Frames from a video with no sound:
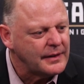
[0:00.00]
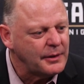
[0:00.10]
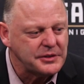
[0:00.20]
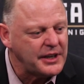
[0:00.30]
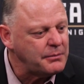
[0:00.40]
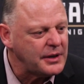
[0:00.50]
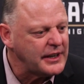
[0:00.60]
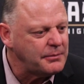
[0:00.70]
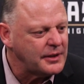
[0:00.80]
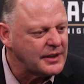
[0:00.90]
It was
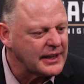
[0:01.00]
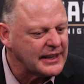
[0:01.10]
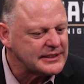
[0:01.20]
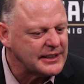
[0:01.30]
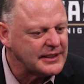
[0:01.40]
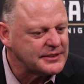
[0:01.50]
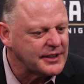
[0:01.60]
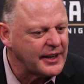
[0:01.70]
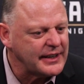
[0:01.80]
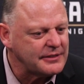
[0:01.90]
unbelievable. Like I said,
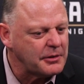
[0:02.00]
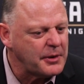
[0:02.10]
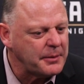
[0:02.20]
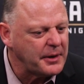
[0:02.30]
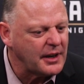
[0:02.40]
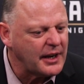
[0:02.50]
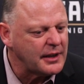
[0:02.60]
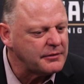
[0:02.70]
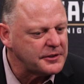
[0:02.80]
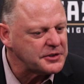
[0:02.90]
tonight reminded me a lot of
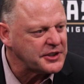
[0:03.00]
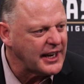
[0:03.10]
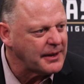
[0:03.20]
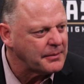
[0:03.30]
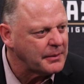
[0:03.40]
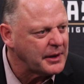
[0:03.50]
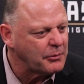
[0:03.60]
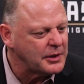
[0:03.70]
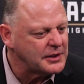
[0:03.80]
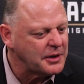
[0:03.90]
the first game. I mean,
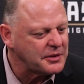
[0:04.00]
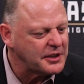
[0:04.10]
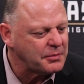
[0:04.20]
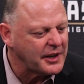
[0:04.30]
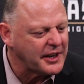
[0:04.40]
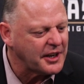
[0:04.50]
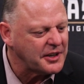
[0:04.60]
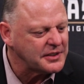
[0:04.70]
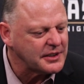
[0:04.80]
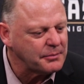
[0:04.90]
we were out there playing hard and